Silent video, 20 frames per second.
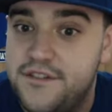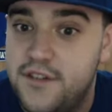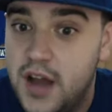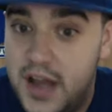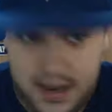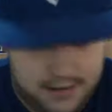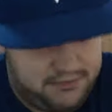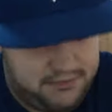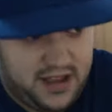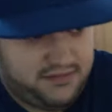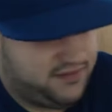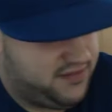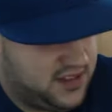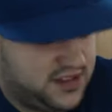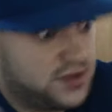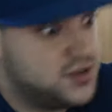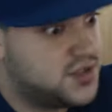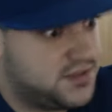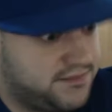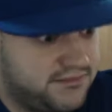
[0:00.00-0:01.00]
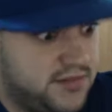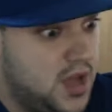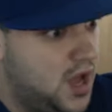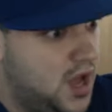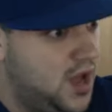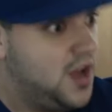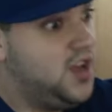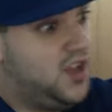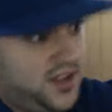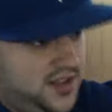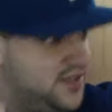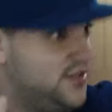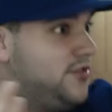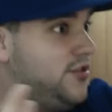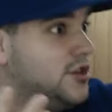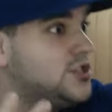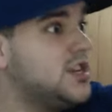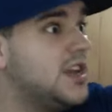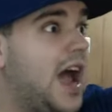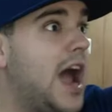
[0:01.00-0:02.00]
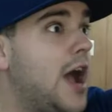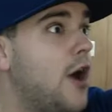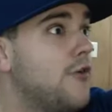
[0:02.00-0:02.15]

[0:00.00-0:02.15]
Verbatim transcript: There's a guy